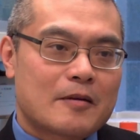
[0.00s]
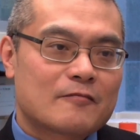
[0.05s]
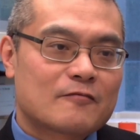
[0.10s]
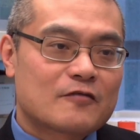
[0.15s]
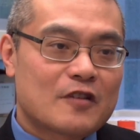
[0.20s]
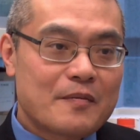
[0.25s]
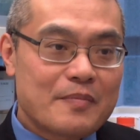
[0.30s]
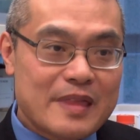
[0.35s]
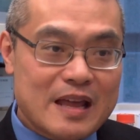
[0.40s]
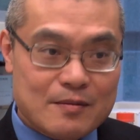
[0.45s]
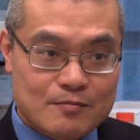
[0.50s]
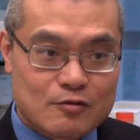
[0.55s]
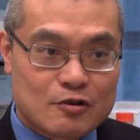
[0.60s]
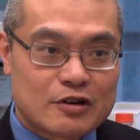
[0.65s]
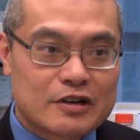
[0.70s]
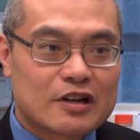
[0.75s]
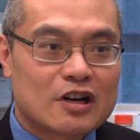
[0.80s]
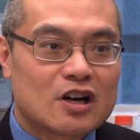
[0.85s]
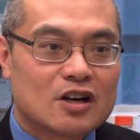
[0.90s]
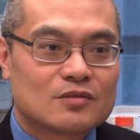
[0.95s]
From that
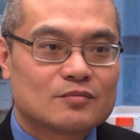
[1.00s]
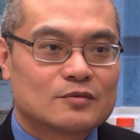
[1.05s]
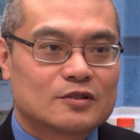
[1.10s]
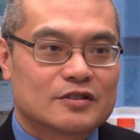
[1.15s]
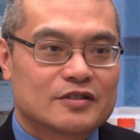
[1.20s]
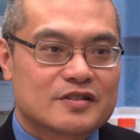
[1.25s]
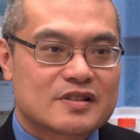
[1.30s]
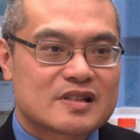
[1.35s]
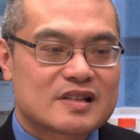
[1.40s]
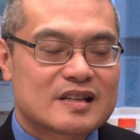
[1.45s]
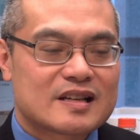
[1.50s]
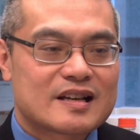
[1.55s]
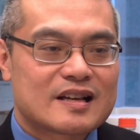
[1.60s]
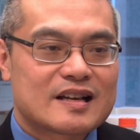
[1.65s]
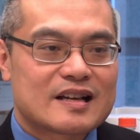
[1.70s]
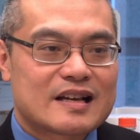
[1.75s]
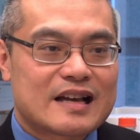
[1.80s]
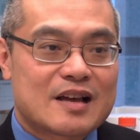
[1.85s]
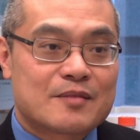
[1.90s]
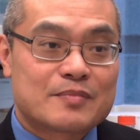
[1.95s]
point onwards,
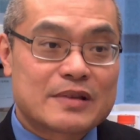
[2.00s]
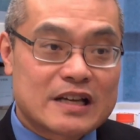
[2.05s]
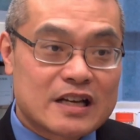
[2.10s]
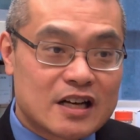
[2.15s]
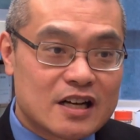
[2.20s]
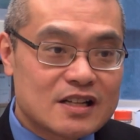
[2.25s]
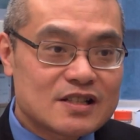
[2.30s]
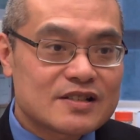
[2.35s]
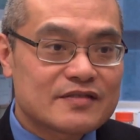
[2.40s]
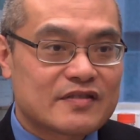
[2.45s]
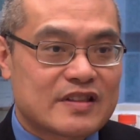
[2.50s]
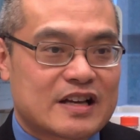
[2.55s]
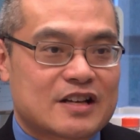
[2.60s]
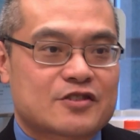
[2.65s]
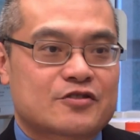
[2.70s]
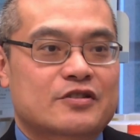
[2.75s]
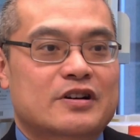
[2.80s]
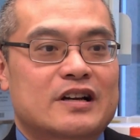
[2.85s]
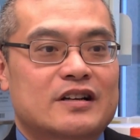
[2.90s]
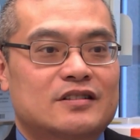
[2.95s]
and because of that
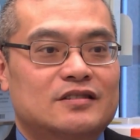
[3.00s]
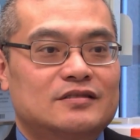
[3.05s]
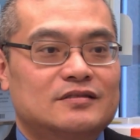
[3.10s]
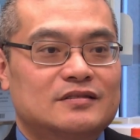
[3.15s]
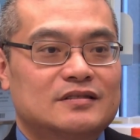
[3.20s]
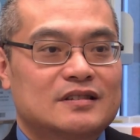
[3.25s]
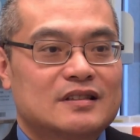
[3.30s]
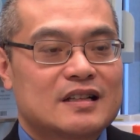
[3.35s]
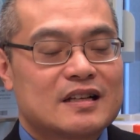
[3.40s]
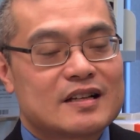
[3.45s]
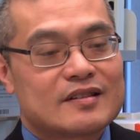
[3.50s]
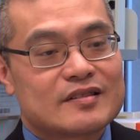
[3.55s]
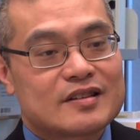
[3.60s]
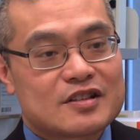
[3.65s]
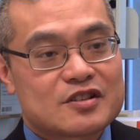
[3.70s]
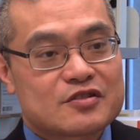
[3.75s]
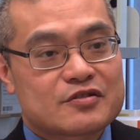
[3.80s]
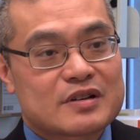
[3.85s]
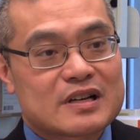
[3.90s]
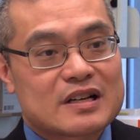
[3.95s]
trial,
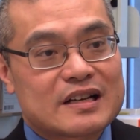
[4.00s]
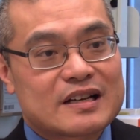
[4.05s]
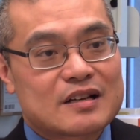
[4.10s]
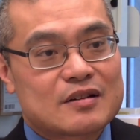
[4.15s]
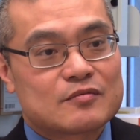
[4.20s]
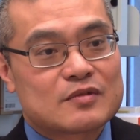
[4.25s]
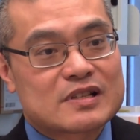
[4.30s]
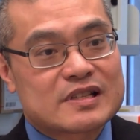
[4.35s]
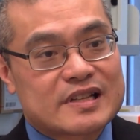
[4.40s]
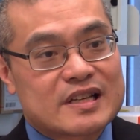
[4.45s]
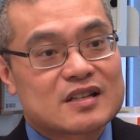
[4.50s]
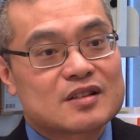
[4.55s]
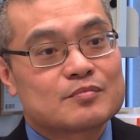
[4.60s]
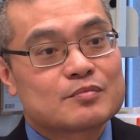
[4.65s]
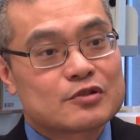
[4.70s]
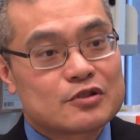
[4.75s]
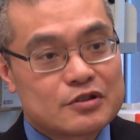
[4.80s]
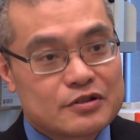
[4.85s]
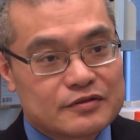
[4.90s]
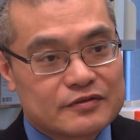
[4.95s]
this drug was then
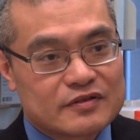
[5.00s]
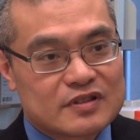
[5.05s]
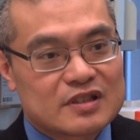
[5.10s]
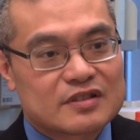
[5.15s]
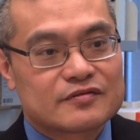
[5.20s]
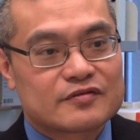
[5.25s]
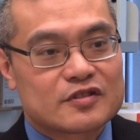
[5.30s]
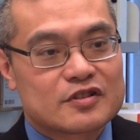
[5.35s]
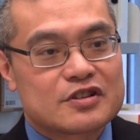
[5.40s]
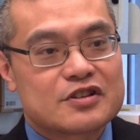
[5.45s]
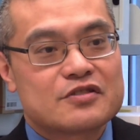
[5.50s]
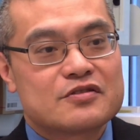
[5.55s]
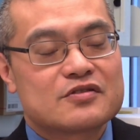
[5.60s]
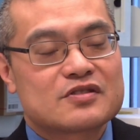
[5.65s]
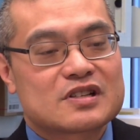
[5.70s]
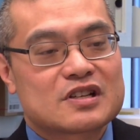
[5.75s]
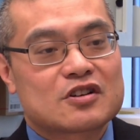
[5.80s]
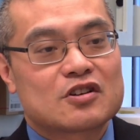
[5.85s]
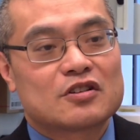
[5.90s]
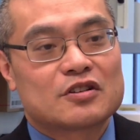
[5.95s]
approved for
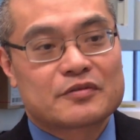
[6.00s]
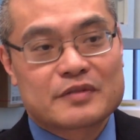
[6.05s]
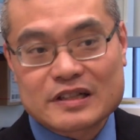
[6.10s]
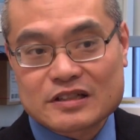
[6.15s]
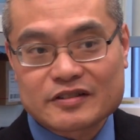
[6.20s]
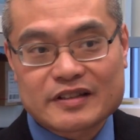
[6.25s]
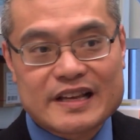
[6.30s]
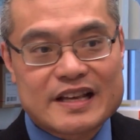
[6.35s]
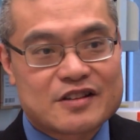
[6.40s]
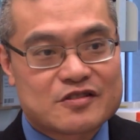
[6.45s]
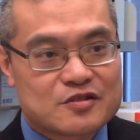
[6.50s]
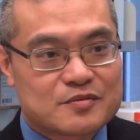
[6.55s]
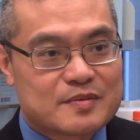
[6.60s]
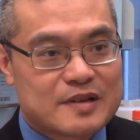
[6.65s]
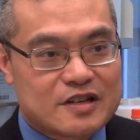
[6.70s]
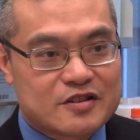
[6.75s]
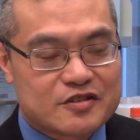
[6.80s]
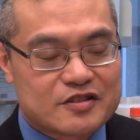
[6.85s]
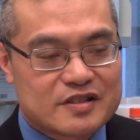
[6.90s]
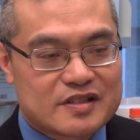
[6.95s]
use in colorectal cancer
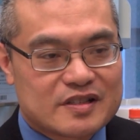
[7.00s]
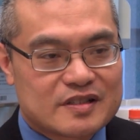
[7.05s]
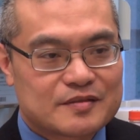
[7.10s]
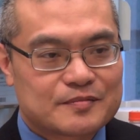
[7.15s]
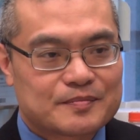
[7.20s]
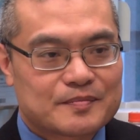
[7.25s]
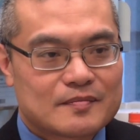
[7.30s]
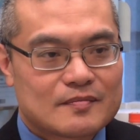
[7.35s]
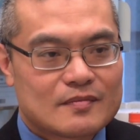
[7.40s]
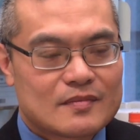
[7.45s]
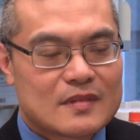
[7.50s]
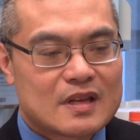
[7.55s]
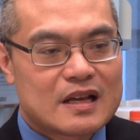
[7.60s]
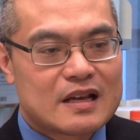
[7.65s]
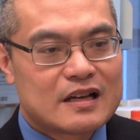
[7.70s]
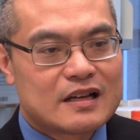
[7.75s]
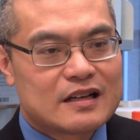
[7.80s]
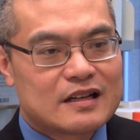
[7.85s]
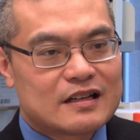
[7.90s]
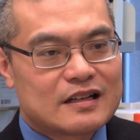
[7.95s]
patients.
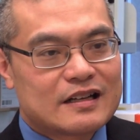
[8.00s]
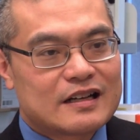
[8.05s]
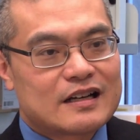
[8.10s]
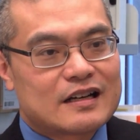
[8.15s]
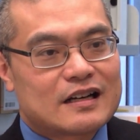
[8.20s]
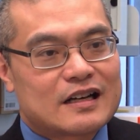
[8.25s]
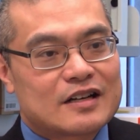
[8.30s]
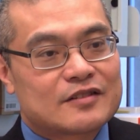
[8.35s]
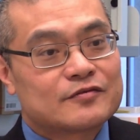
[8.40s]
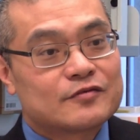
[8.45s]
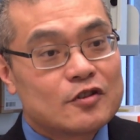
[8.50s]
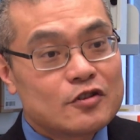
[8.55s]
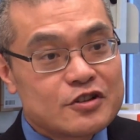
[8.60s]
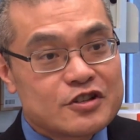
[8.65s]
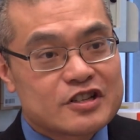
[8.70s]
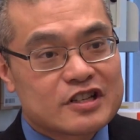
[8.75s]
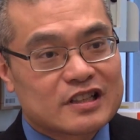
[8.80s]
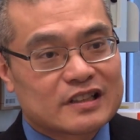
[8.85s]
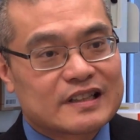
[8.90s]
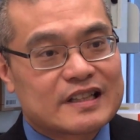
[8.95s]

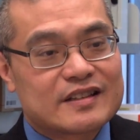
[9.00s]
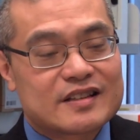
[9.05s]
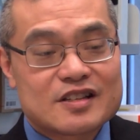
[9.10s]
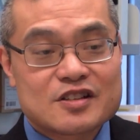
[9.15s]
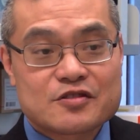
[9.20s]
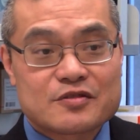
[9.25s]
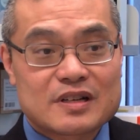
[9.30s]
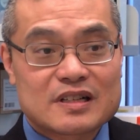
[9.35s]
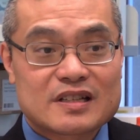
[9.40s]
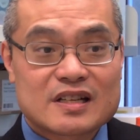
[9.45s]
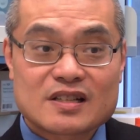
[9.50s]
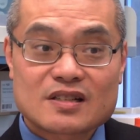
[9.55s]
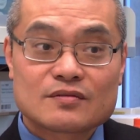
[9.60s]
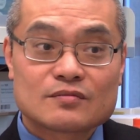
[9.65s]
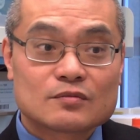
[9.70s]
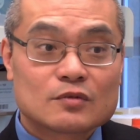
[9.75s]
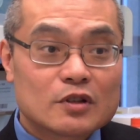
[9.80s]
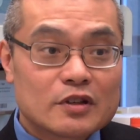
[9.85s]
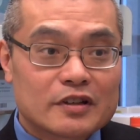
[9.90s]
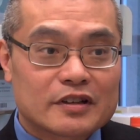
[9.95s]
Unfortunately, this drug doesn't
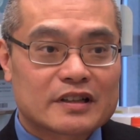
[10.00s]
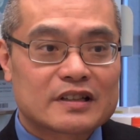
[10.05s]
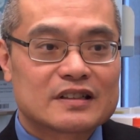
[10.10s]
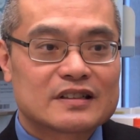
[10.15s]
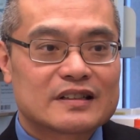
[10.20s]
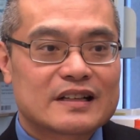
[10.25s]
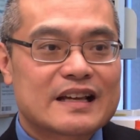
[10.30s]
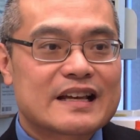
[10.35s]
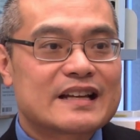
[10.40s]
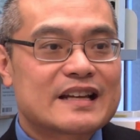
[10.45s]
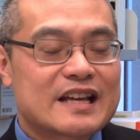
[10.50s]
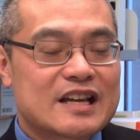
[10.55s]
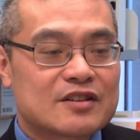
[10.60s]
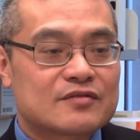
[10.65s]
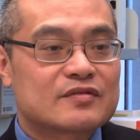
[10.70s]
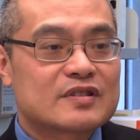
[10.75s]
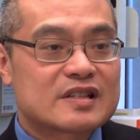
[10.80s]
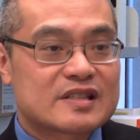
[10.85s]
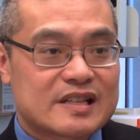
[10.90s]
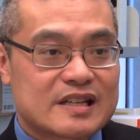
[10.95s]
work in
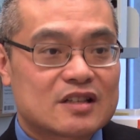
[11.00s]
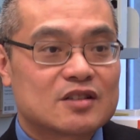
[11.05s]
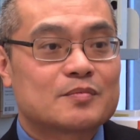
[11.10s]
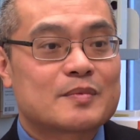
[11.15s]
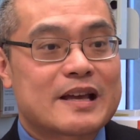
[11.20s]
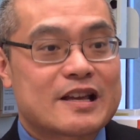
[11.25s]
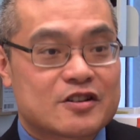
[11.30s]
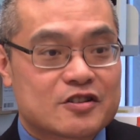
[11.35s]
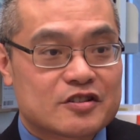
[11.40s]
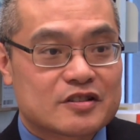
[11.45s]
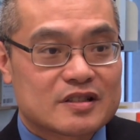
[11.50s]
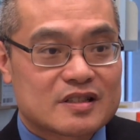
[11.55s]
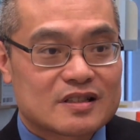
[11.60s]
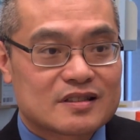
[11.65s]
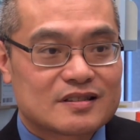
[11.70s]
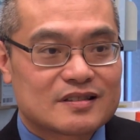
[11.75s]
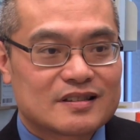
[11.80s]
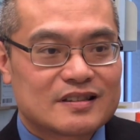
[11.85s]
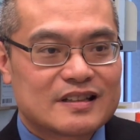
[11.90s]
every single patient.